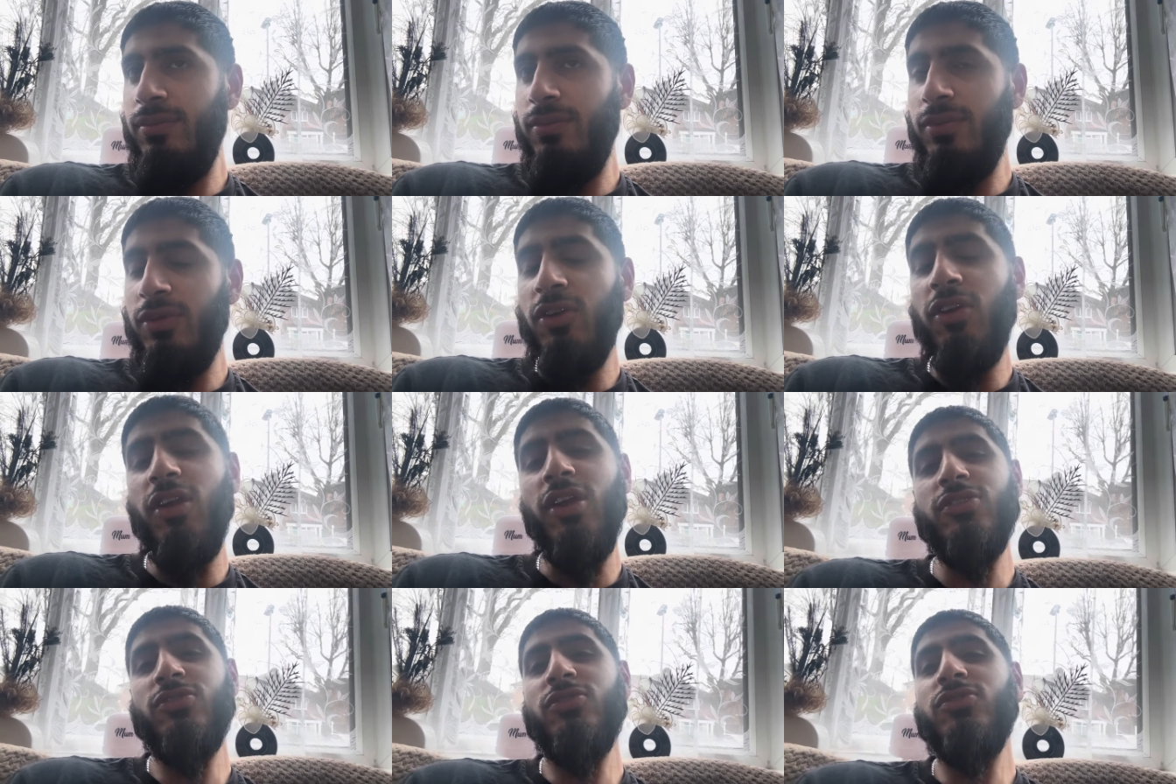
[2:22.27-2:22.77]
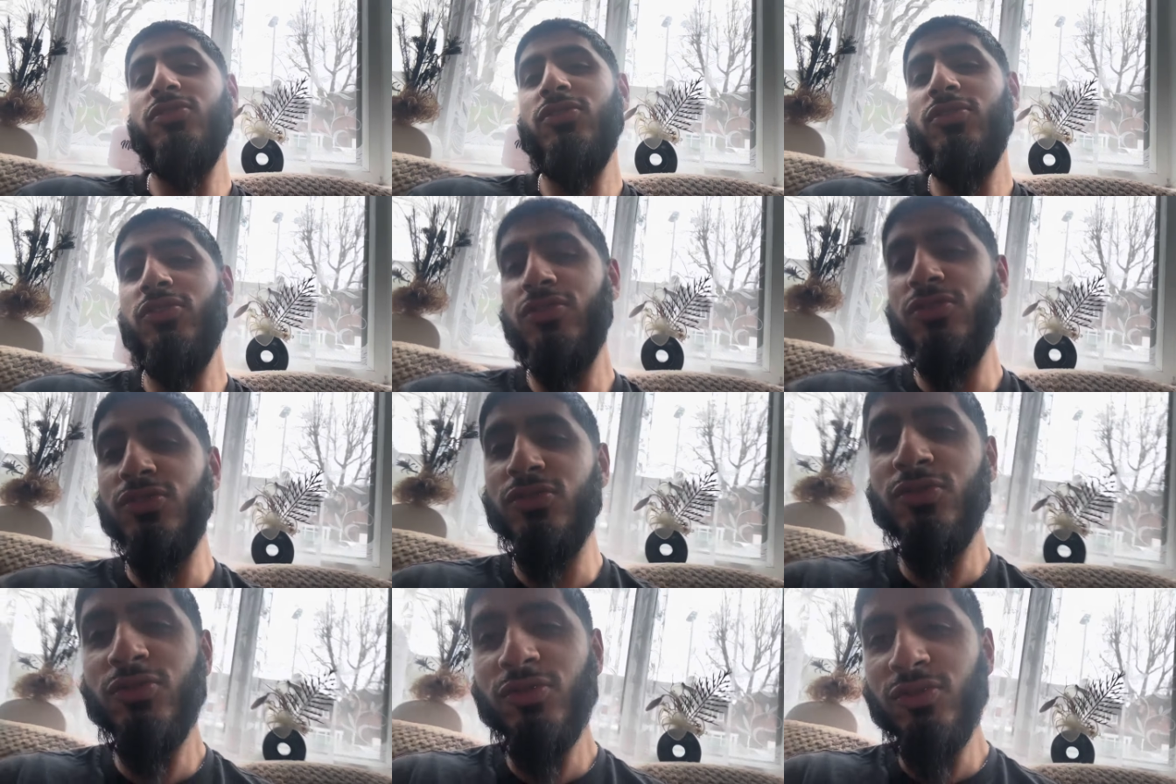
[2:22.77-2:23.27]
Guys, you need to do,
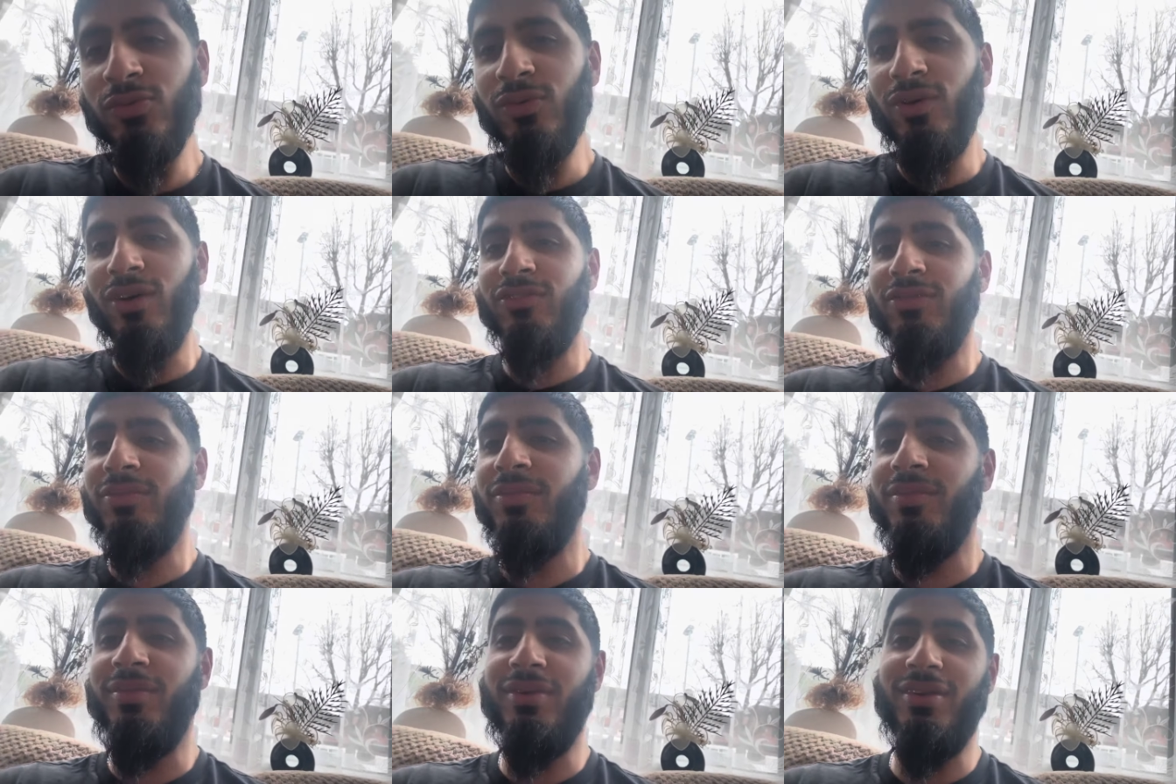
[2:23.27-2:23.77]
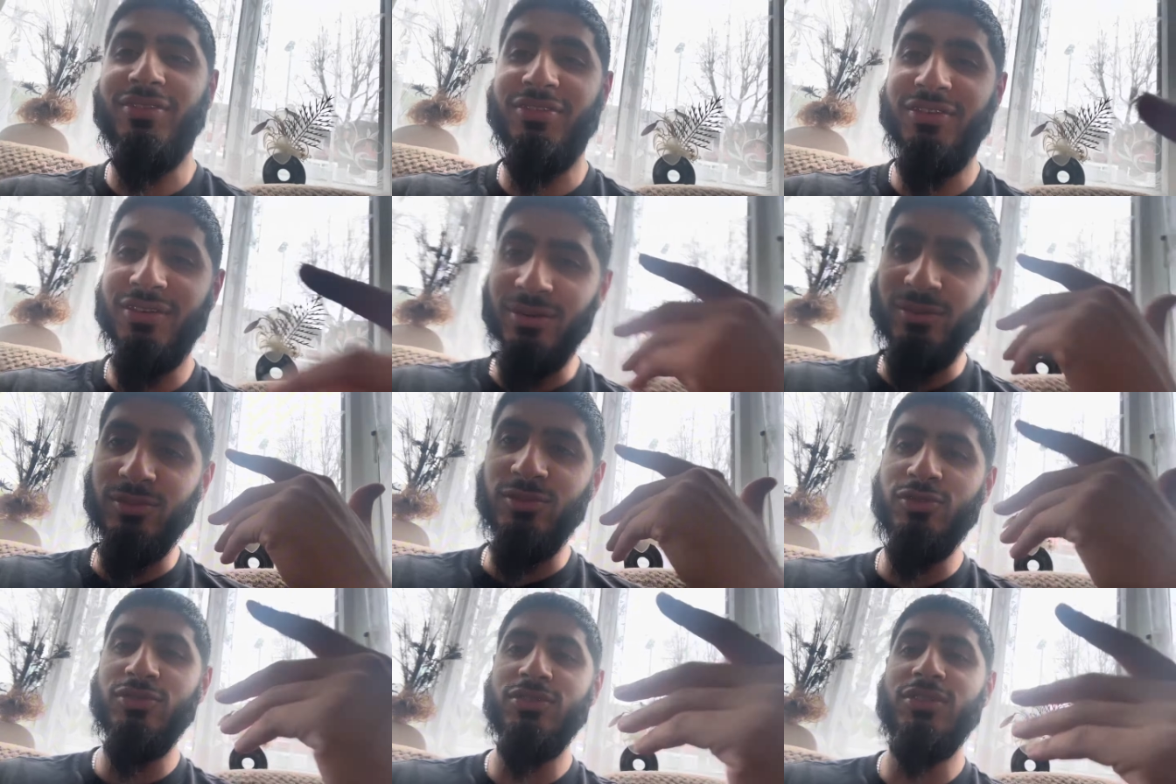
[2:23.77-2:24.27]
just do dua for me, man. I think
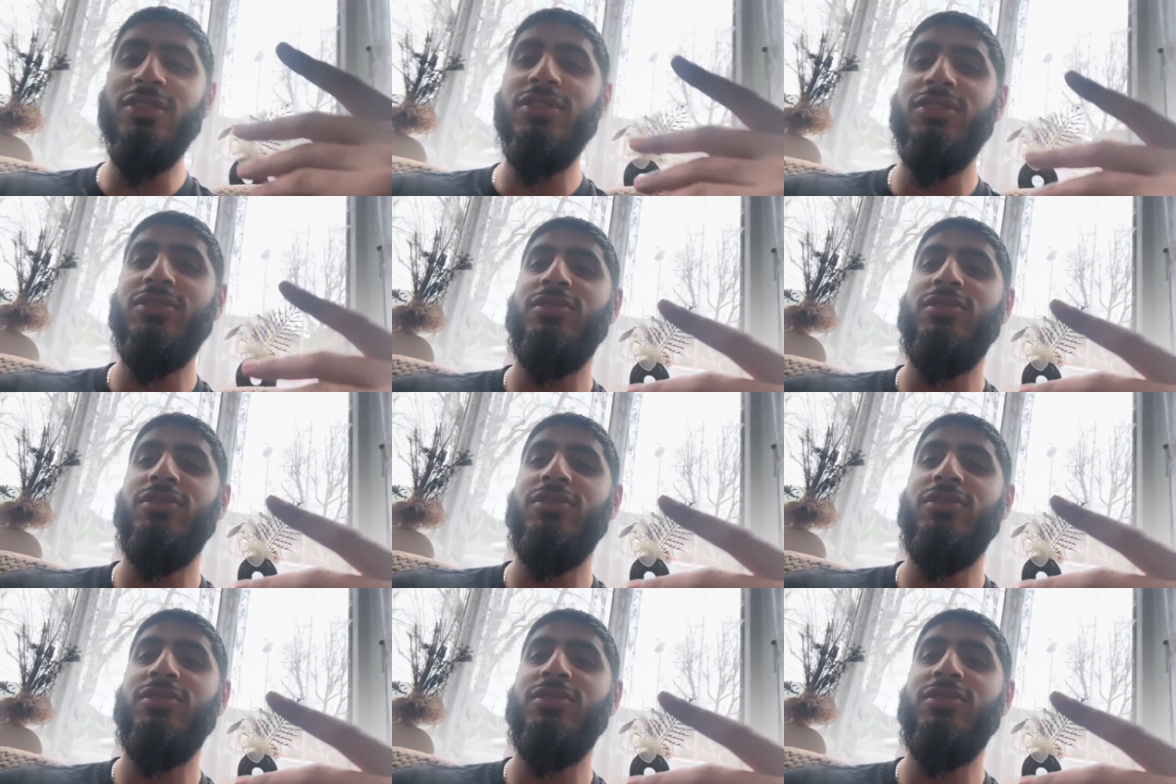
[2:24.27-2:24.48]
I'm losing it